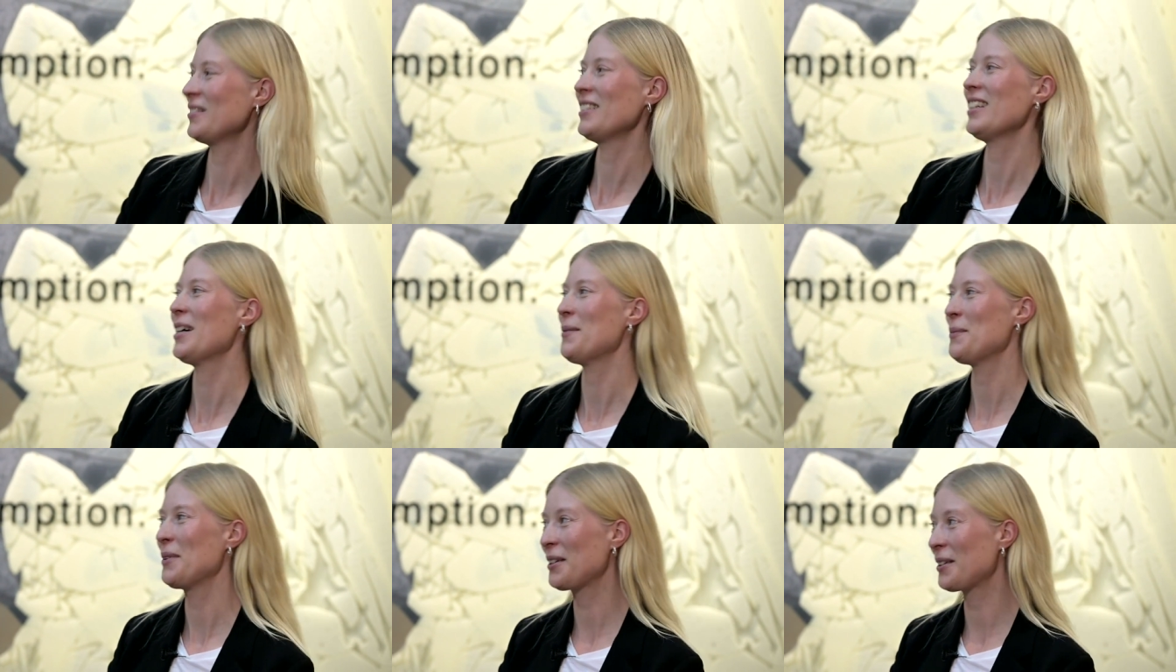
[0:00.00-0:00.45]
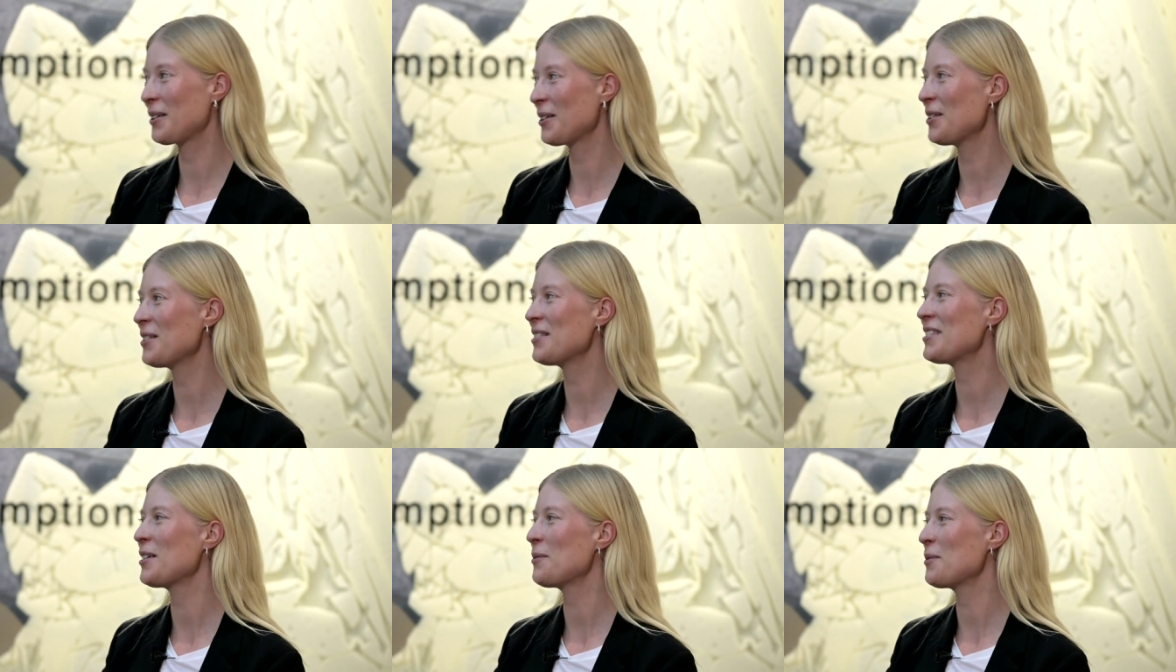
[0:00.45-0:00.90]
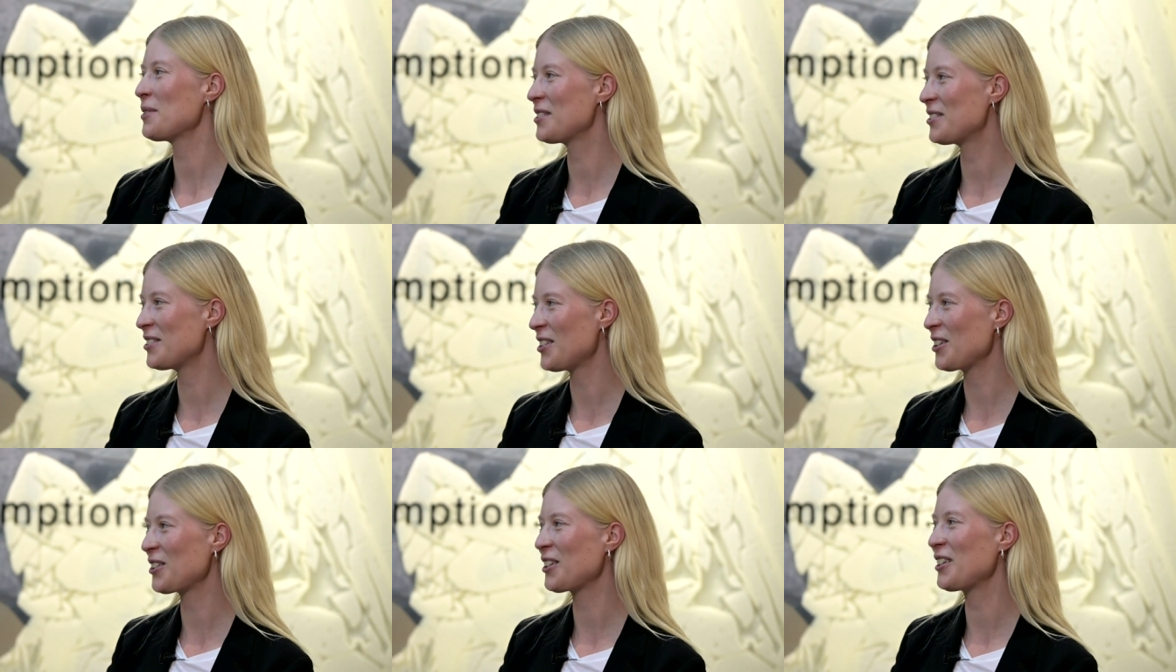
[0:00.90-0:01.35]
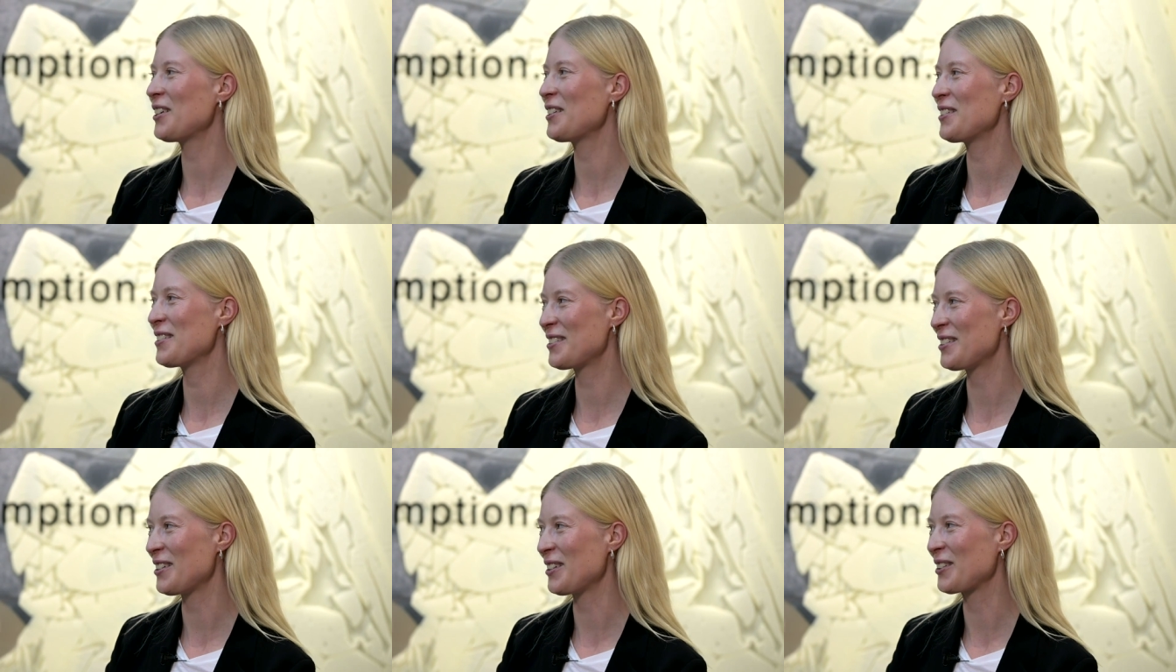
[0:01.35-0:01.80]
Yeah, really? because I was stuck here
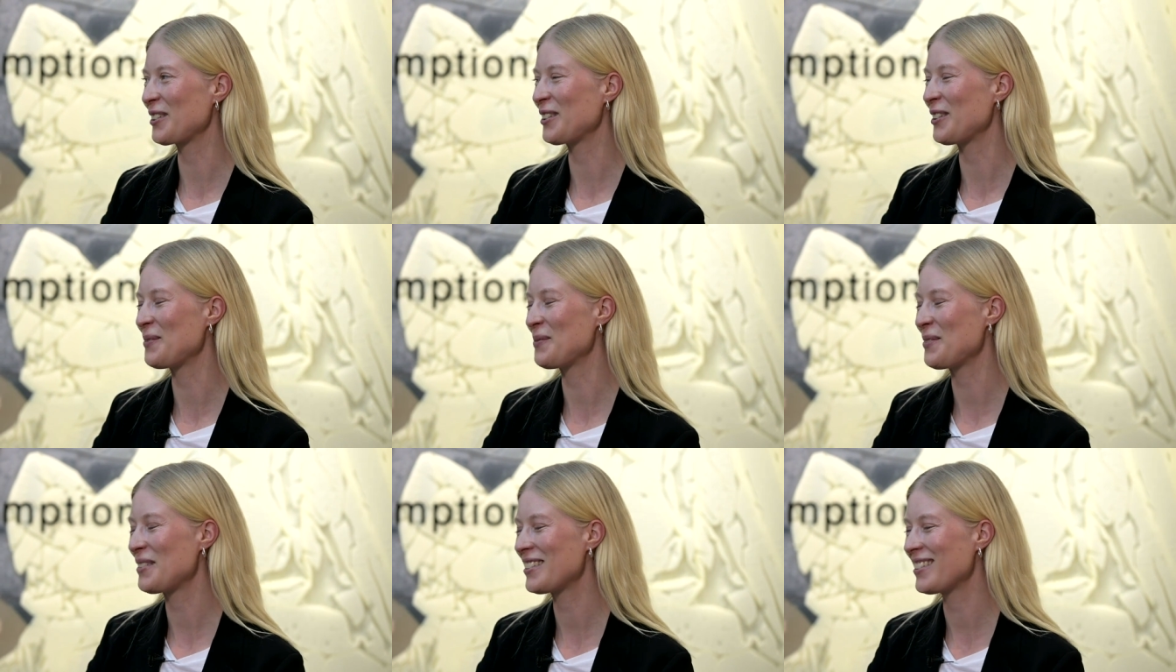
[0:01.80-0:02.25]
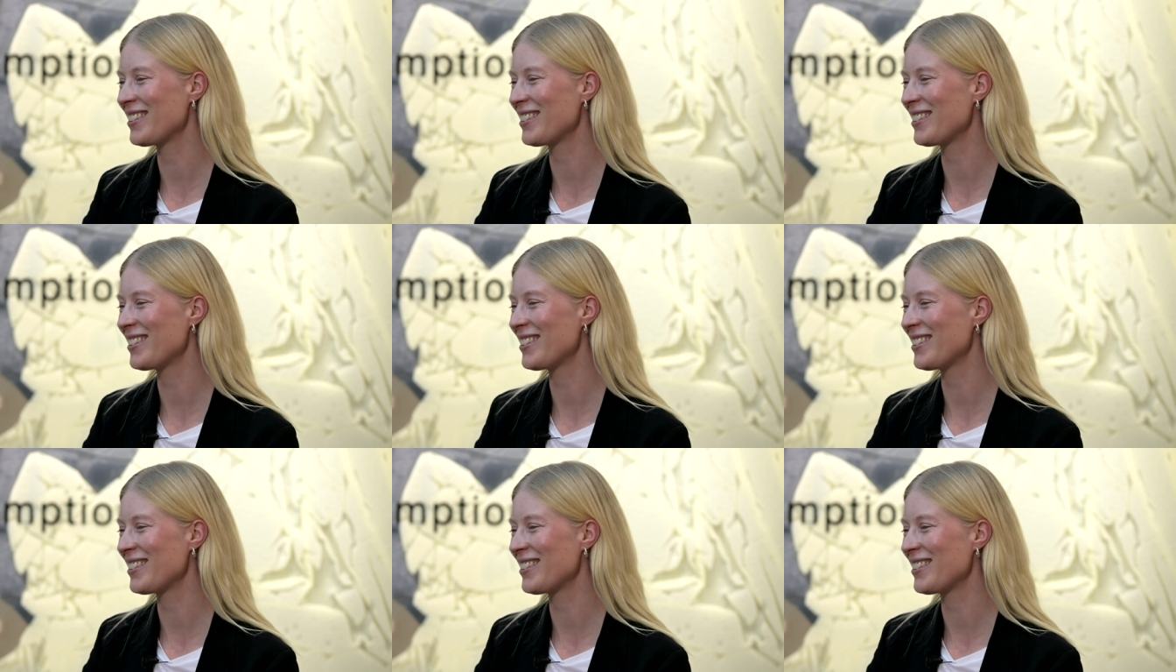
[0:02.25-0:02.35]
in Stockholm.